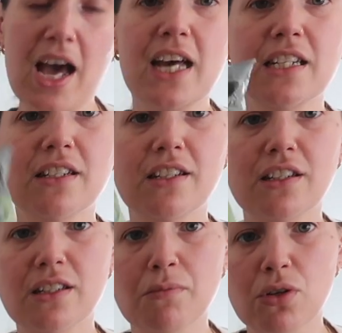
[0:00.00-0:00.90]
and
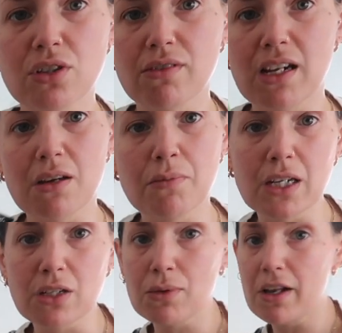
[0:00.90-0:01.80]
some mozzarella
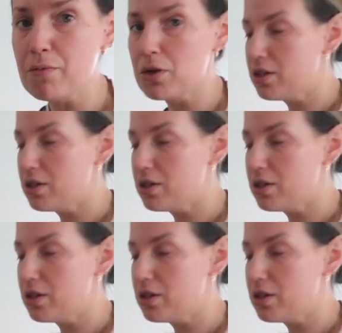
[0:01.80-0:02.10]
because we love